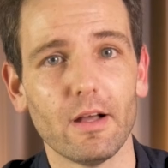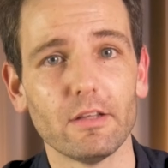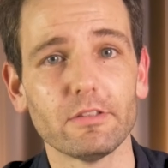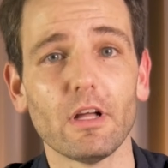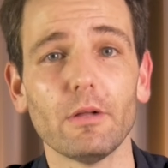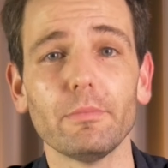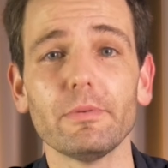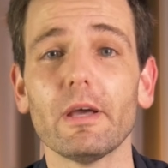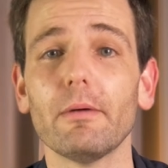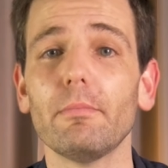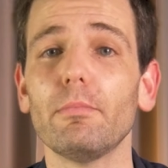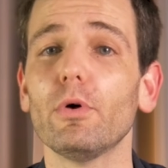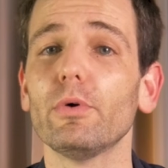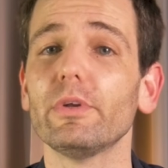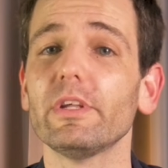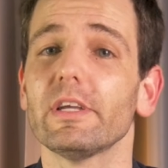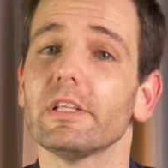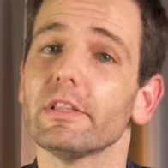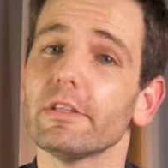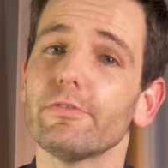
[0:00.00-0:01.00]
as I'll be
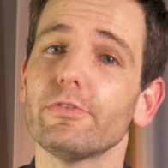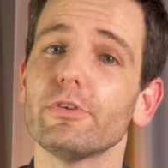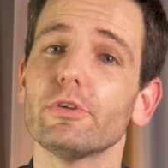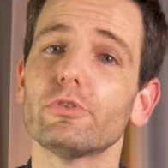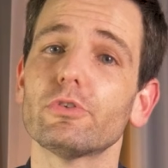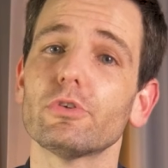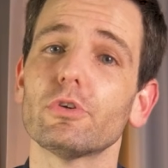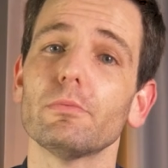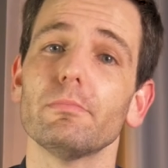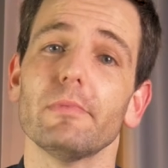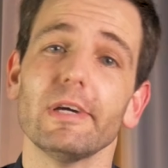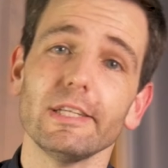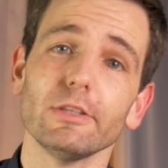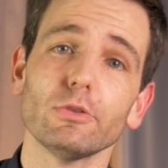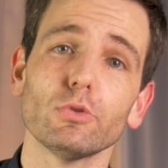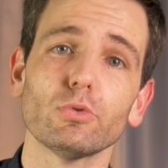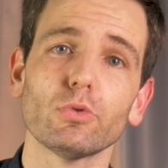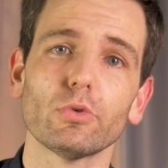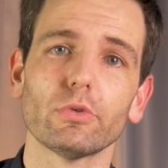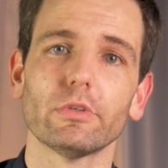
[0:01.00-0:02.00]
uploading in the future many
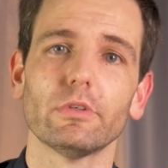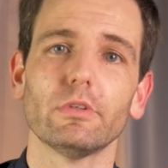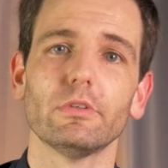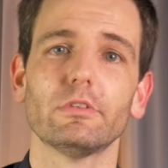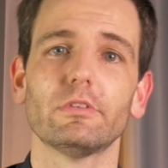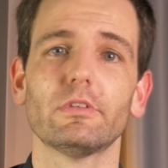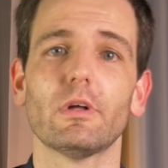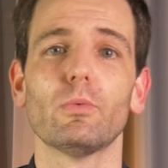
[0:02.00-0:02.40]
tutorials